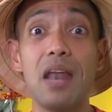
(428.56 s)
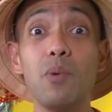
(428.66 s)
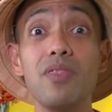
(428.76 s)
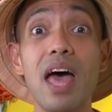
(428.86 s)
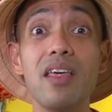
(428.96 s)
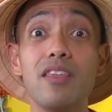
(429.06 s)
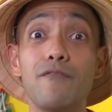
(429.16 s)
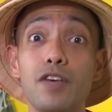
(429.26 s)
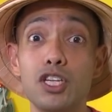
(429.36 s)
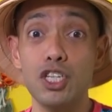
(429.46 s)
and with that, the
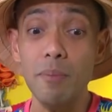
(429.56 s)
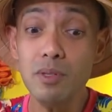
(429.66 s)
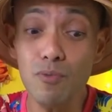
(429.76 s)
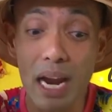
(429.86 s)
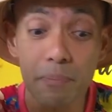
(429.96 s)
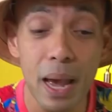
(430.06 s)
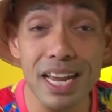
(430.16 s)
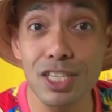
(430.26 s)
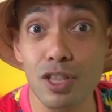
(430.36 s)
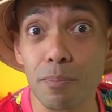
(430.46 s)
fish jumped right back
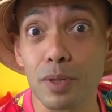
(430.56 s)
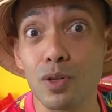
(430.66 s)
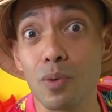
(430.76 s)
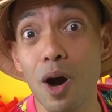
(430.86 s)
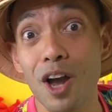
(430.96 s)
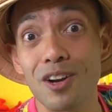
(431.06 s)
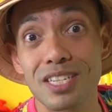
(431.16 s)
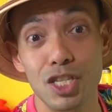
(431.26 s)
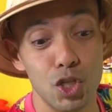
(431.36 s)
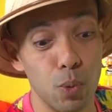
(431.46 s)
into the blue waters
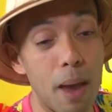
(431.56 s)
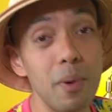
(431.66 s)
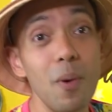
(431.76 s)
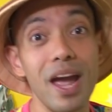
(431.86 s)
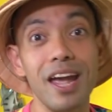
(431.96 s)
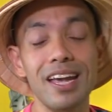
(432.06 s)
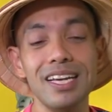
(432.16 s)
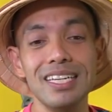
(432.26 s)
and swam away.